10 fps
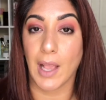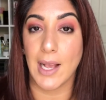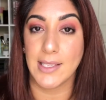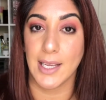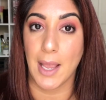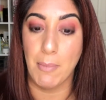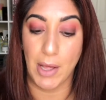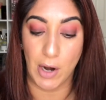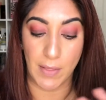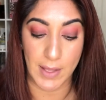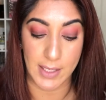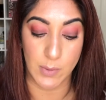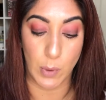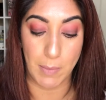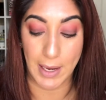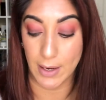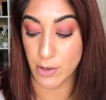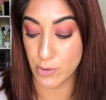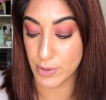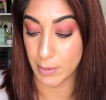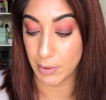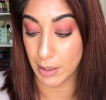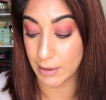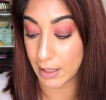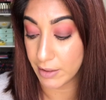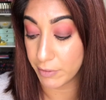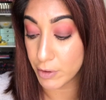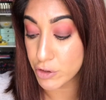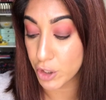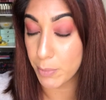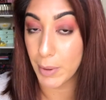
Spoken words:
As I get better at this, we may do something like that in the future,